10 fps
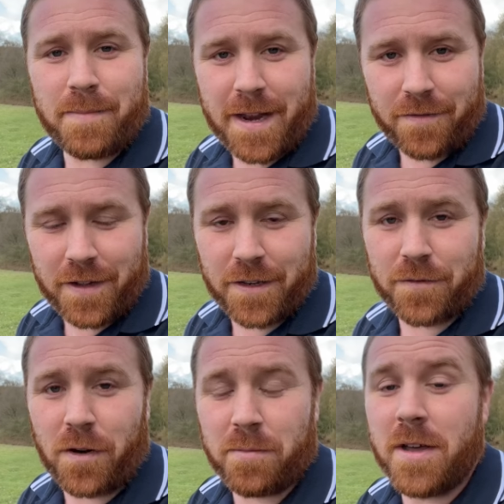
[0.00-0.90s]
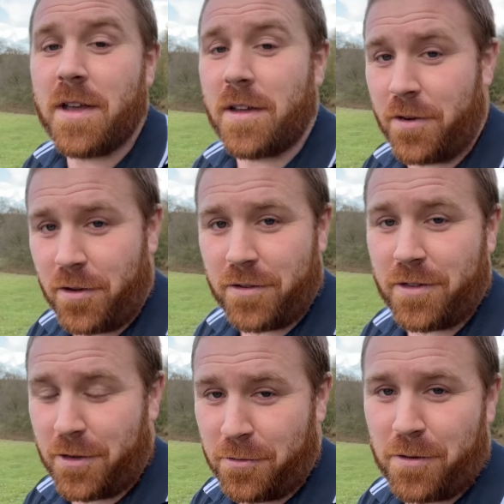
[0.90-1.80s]
benefit from not
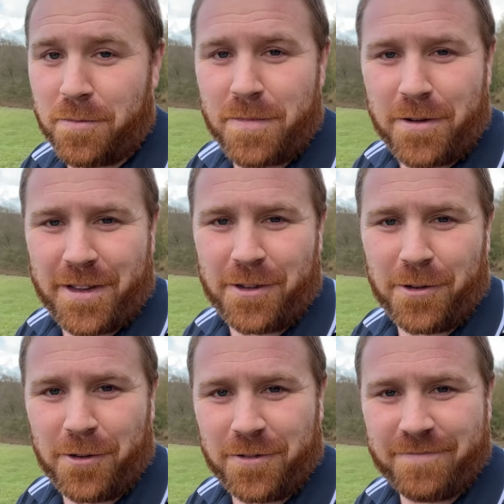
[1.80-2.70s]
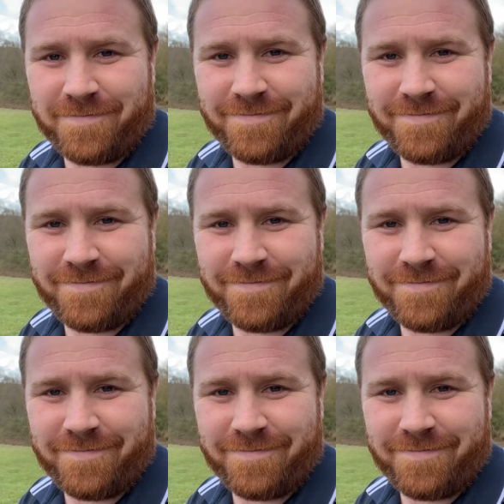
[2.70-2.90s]
you not mowing your lawn.